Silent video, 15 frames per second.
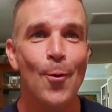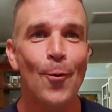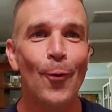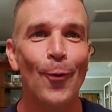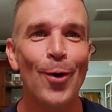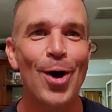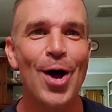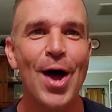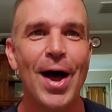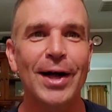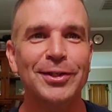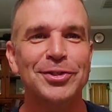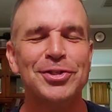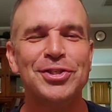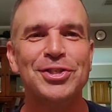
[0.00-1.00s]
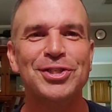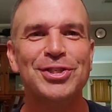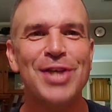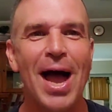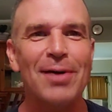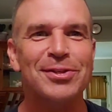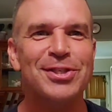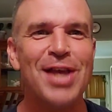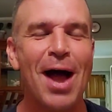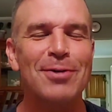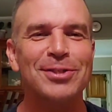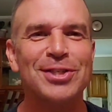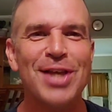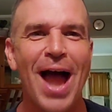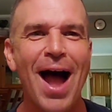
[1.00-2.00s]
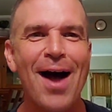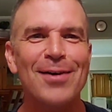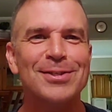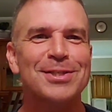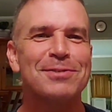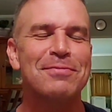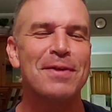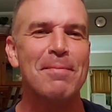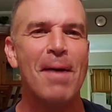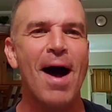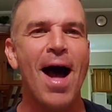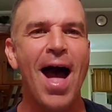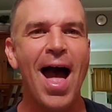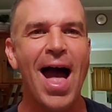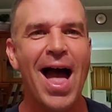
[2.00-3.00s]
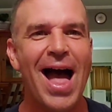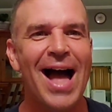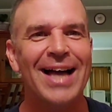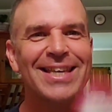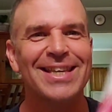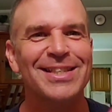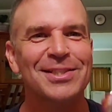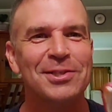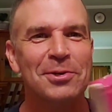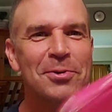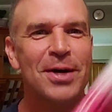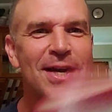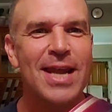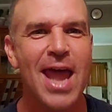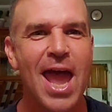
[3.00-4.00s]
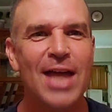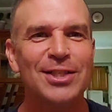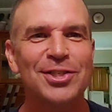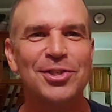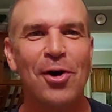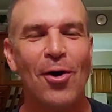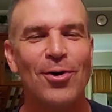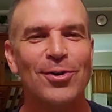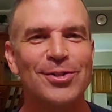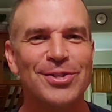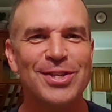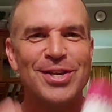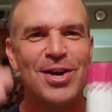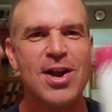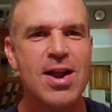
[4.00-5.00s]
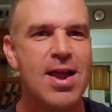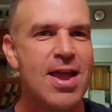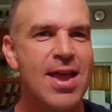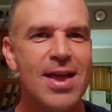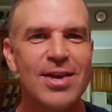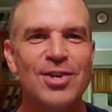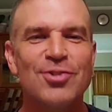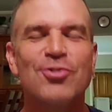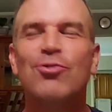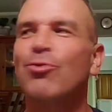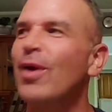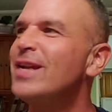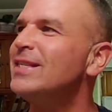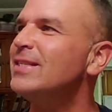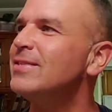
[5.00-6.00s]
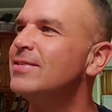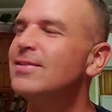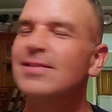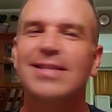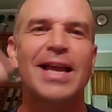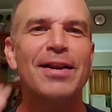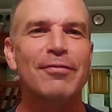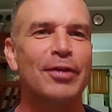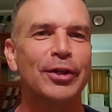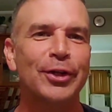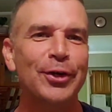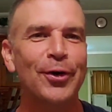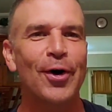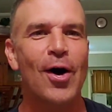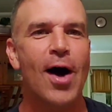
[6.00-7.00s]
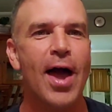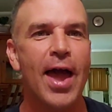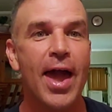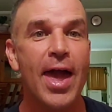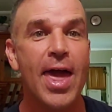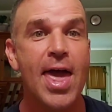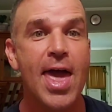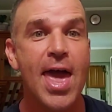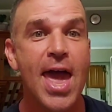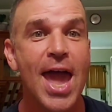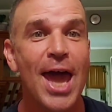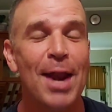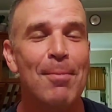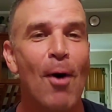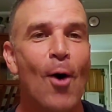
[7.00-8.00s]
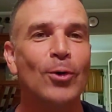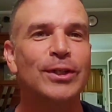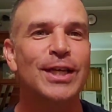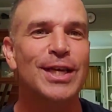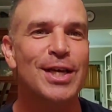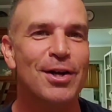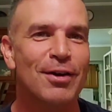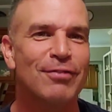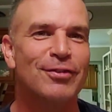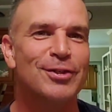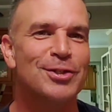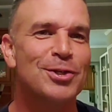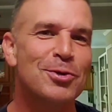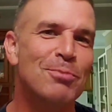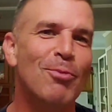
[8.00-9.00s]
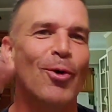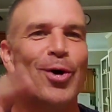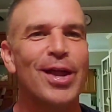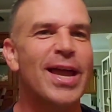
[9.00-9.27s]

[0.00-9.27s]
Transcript: Well, ciao, ciao, ciao, svima. How you doing? Charles here. Great state of Illinois. And I'm only here for two more